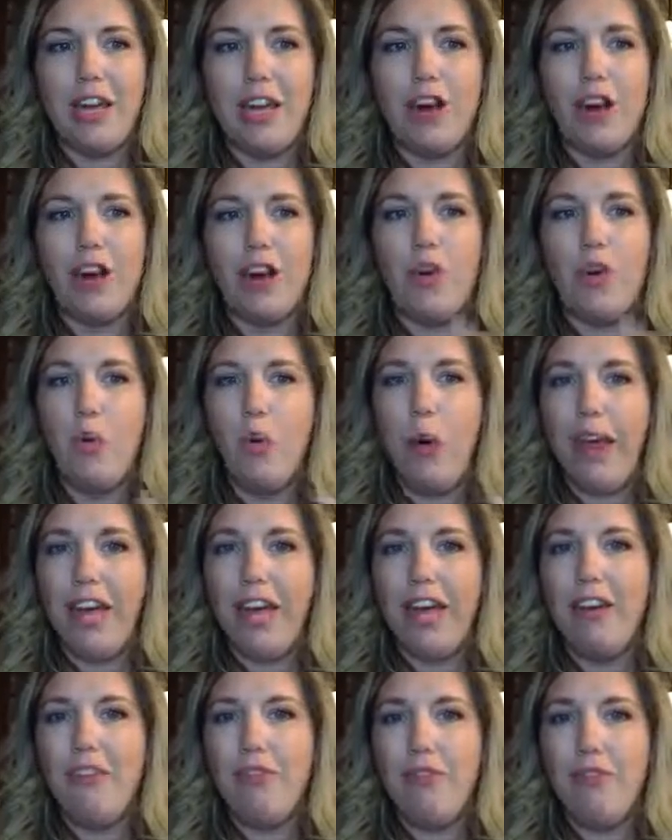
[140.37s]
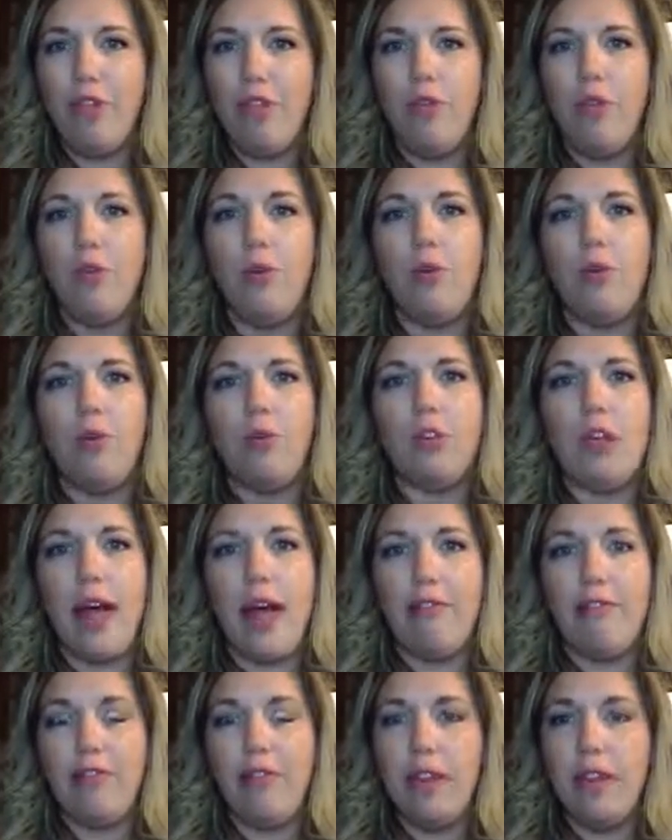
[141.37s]
There are quite a few
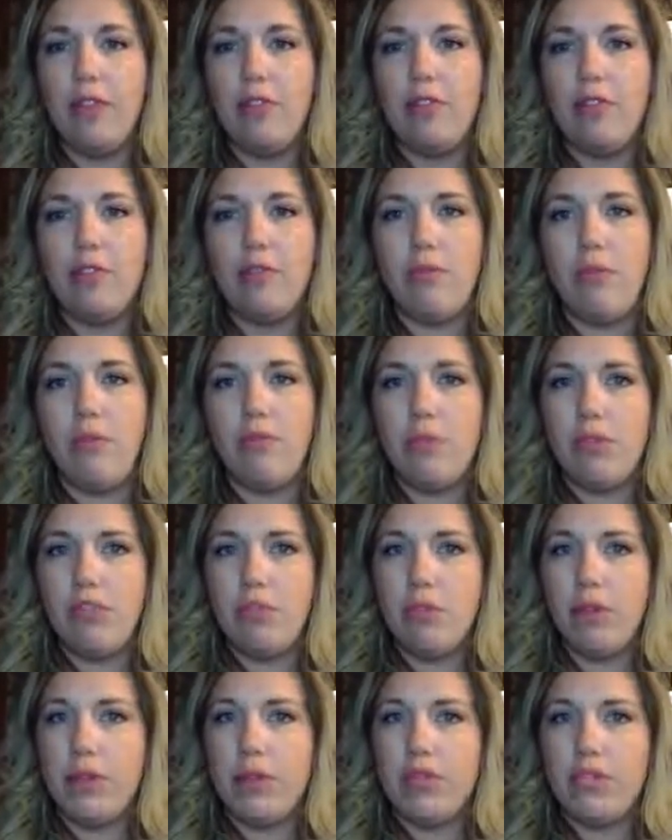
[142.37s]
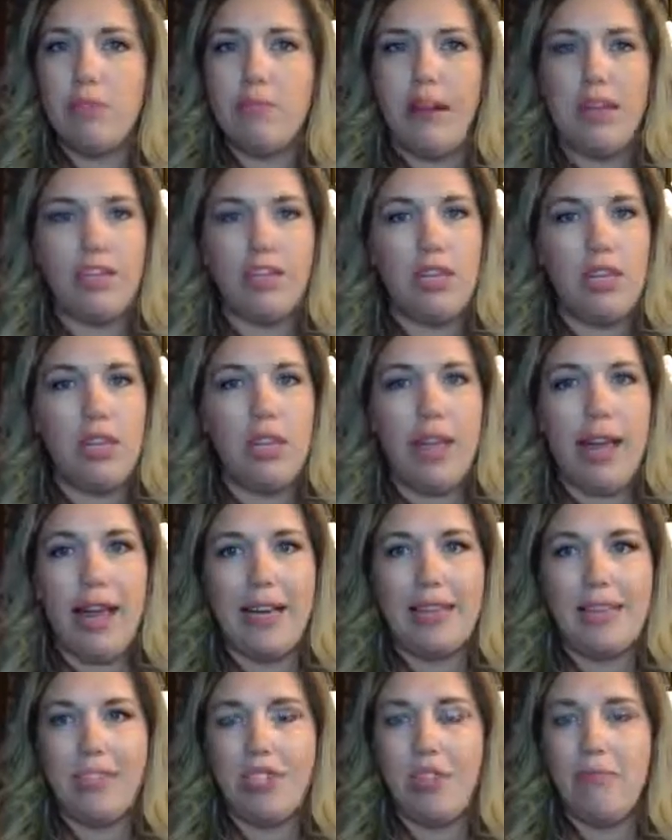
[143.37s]
live videos that we've been doing, especially the
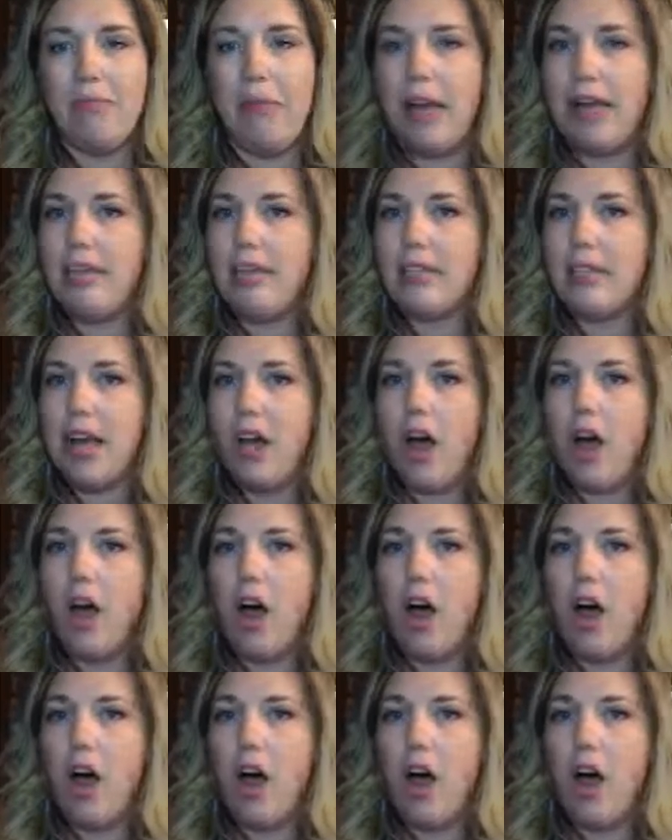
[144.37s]
last 2 months,